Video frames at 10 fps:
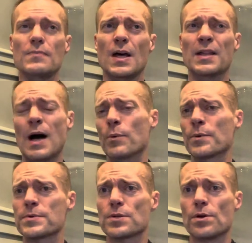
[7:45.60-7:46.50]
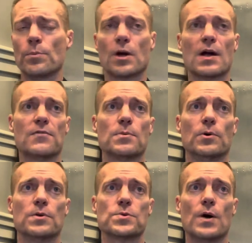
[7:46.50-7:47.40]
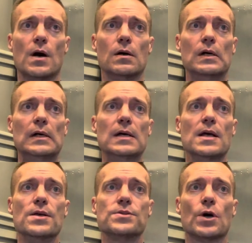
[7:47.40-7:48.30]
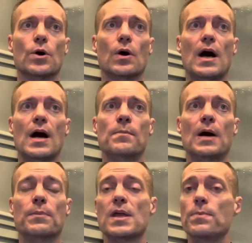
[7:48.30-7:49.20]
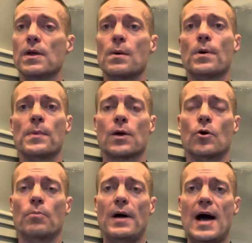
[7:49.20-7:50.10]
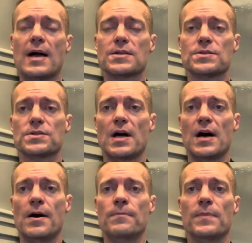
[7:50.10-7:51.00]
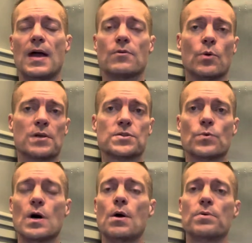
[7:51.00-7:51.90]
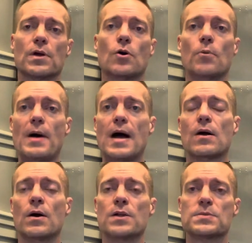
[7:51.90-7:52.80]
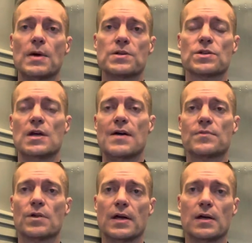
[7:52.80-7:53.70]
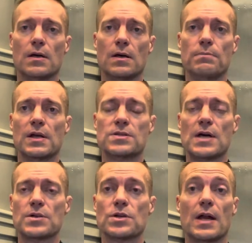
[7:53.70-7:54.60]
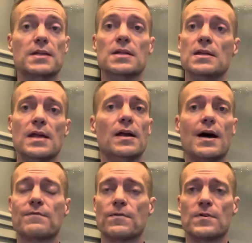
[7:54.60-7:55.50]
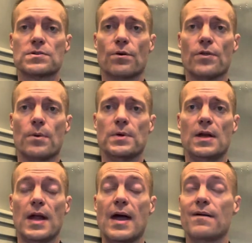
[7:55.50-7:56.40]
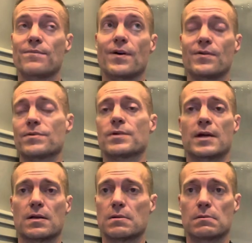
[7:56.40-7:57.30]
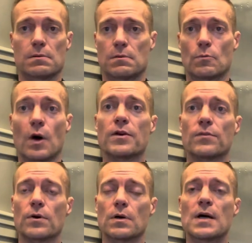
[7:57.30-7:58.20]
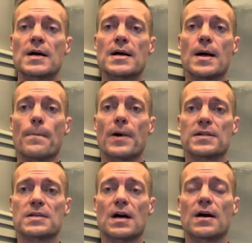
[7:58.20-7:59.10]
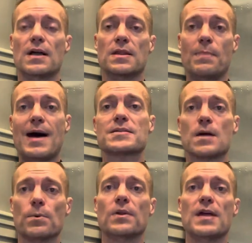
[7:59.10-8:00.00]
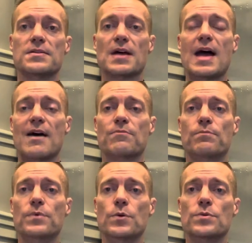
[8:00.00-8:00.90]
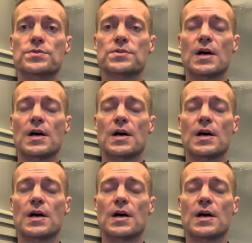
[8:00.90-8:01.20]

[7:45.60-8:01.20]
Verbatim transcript: and that one was a little more comfortable as well. So I'm keeping up on my cold packs. Every once in a while, I'll put a cold pack on, especially after like a big session. I didn't need it after physical therapy today. I felt like wonderful. But in the past couple of days, I have used